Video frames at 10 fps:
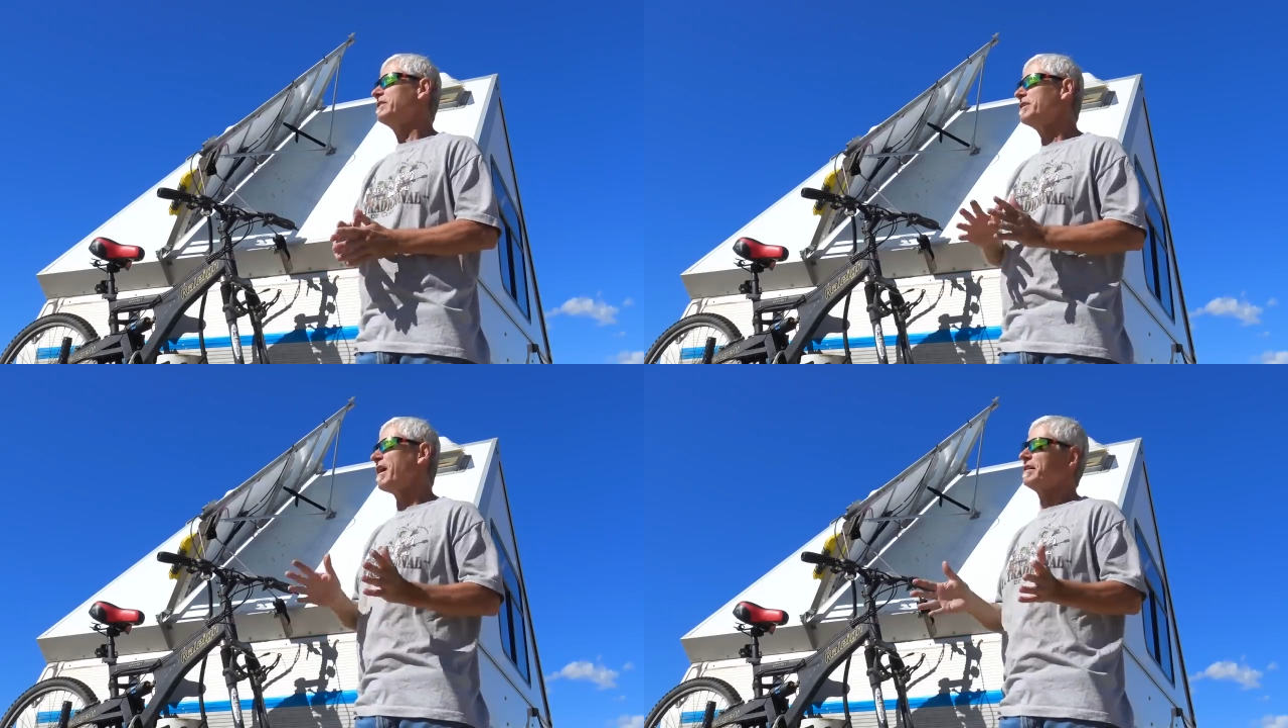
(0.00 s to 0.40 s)

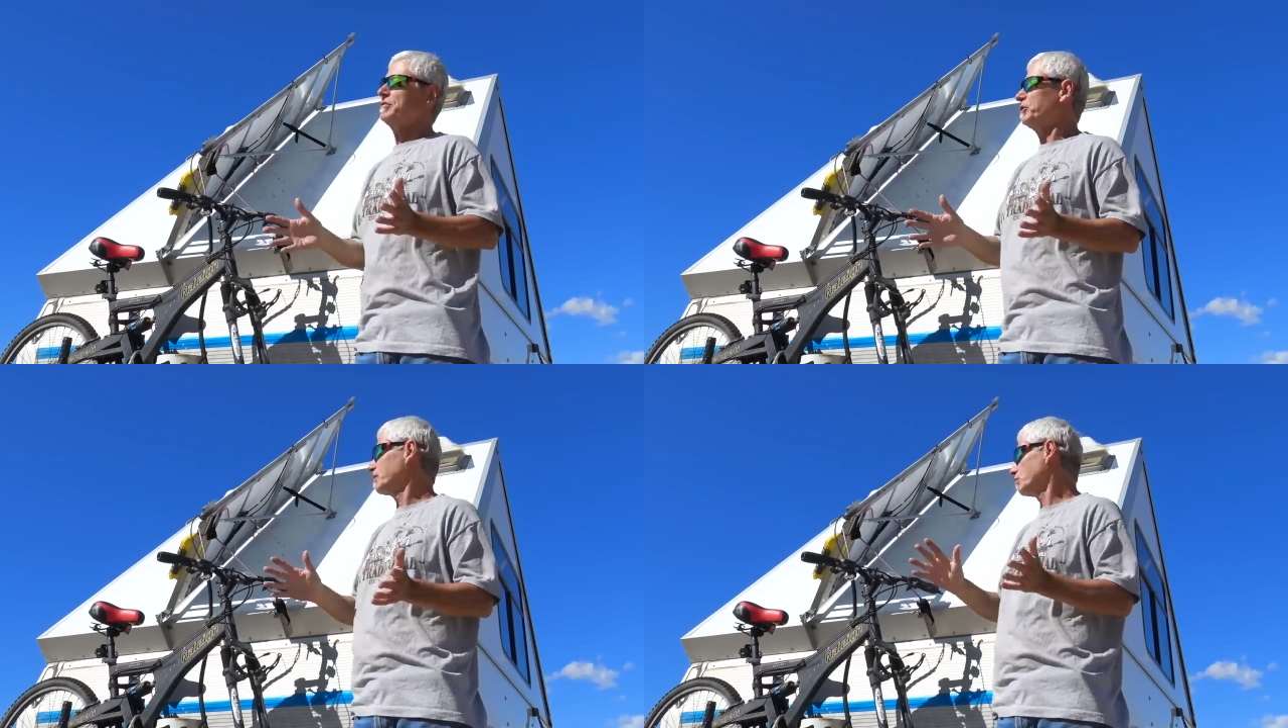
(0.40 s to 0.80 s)

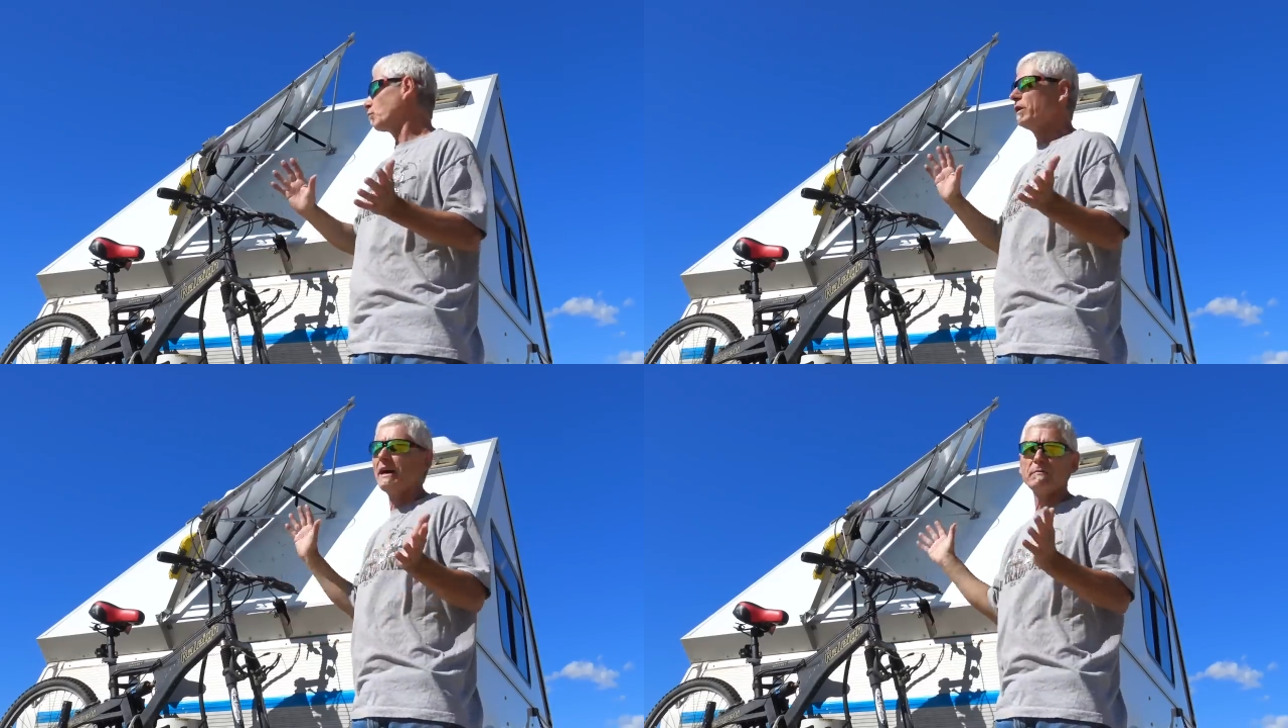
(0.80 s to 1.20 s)
Not just
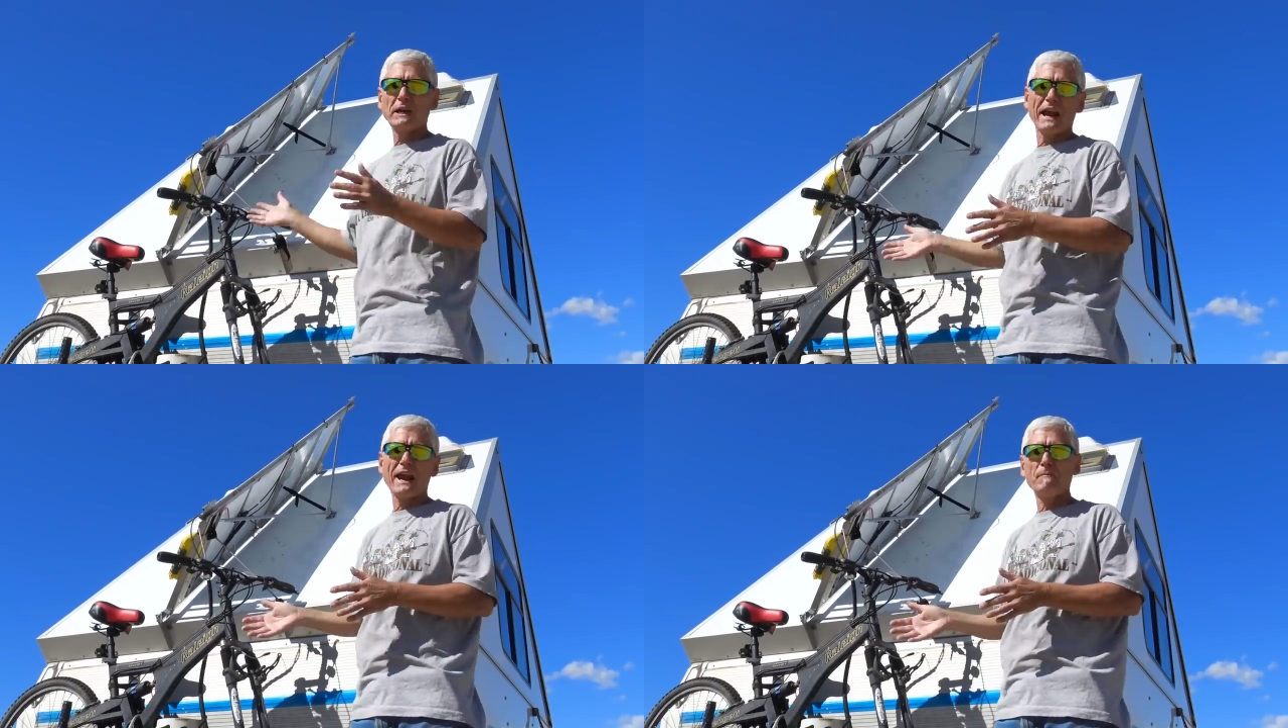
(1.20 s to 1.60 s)
while I'm
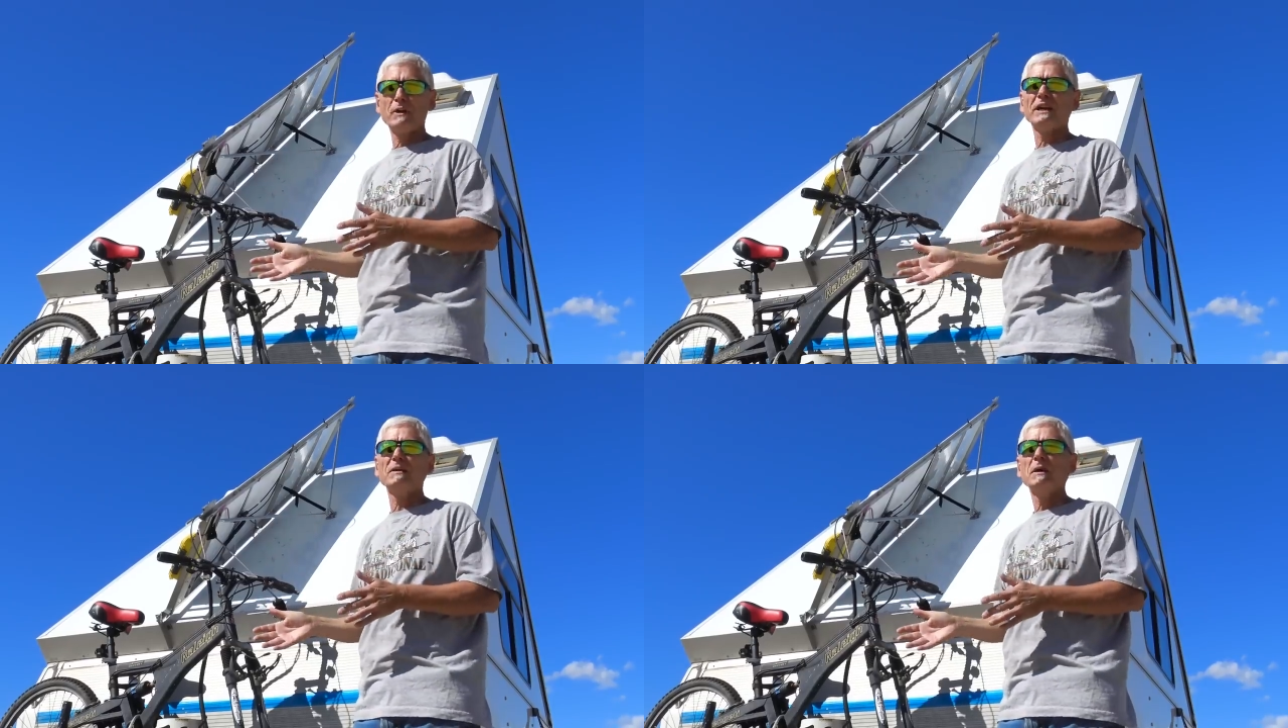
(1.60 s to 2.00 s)

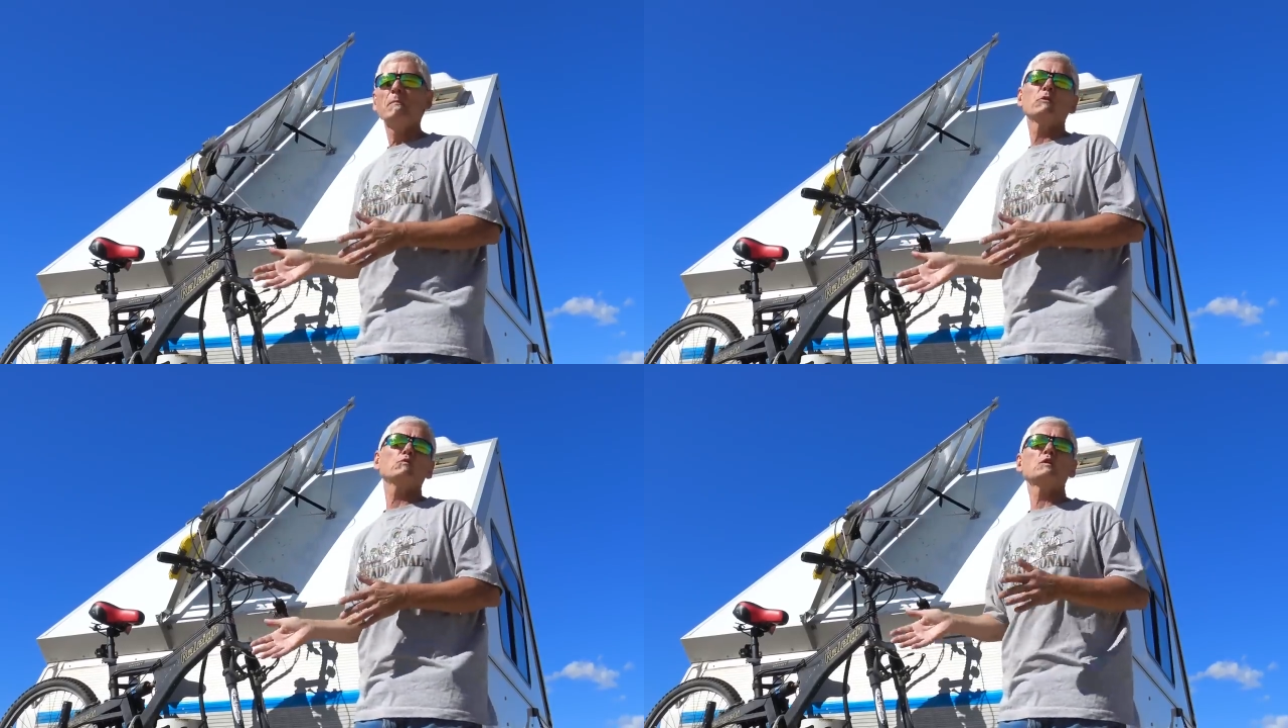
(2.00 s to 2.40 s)
camping,
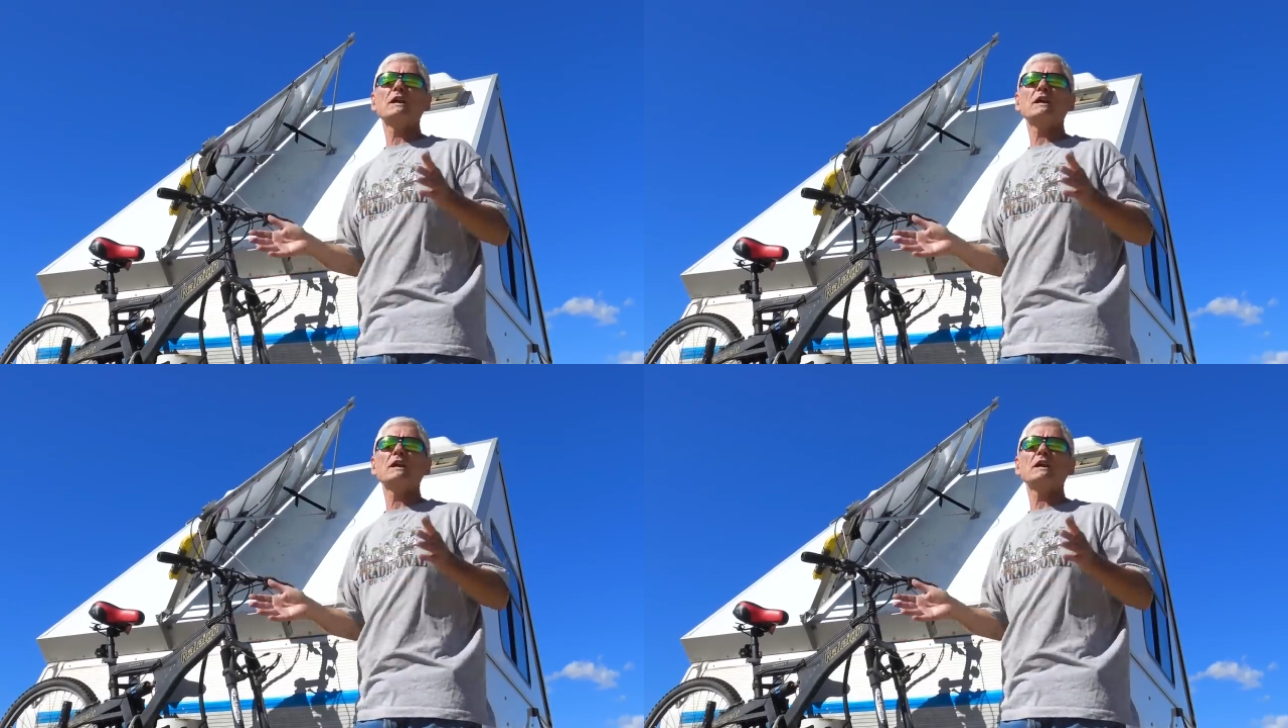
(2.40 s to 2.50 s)
but when